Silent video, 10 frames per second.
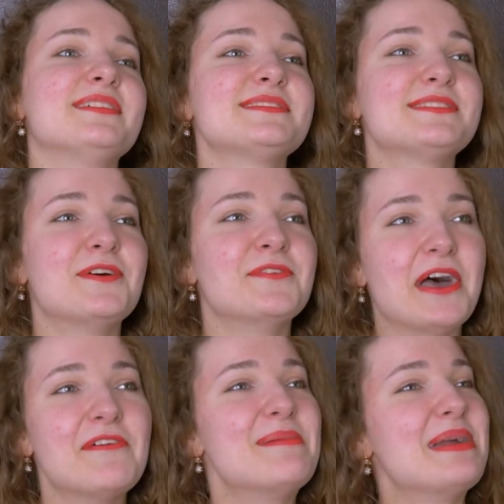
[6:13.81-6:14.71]
So
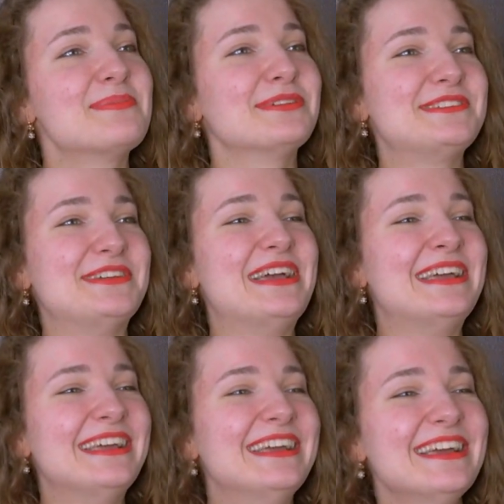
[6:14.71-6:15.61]
now I'm able to
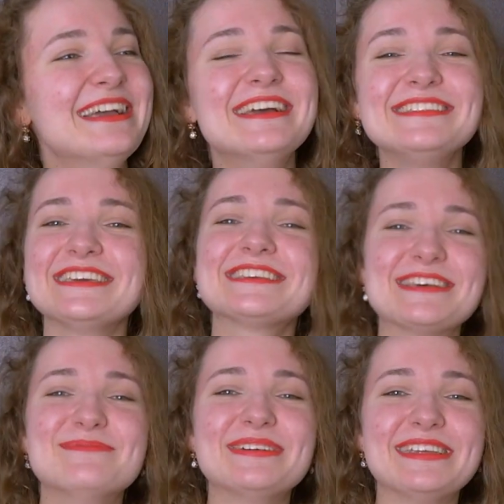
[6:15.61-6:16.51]
take
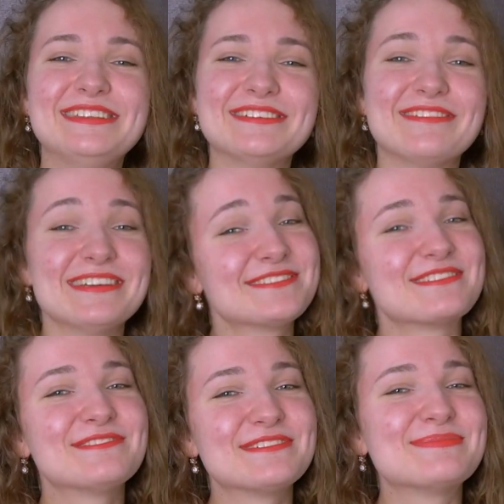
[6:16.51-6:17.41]
somebody to a
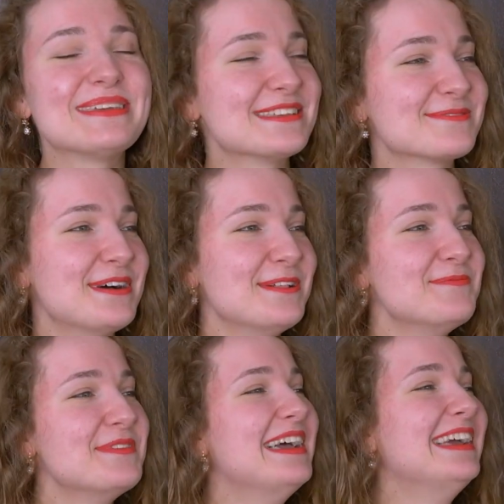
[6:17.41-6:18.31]
restaurant with me as well.